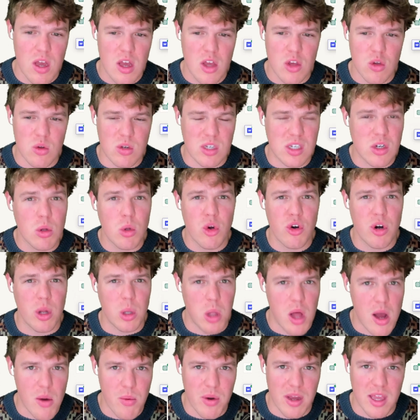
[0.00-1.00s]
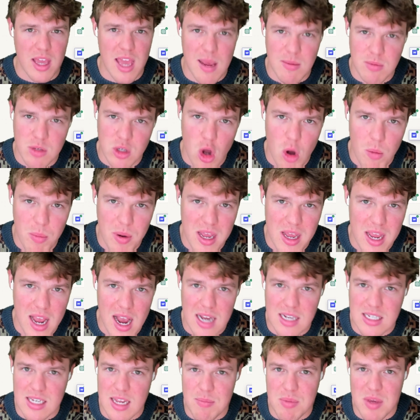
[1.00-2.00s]
you still learned a lot when it came to
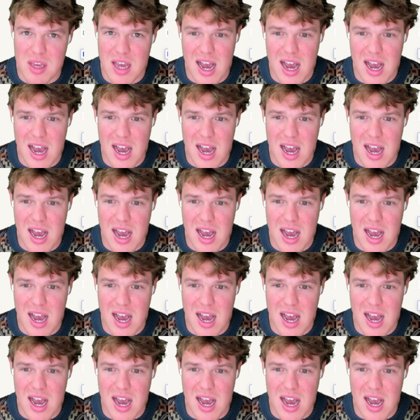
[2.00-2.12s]
OpenAI's API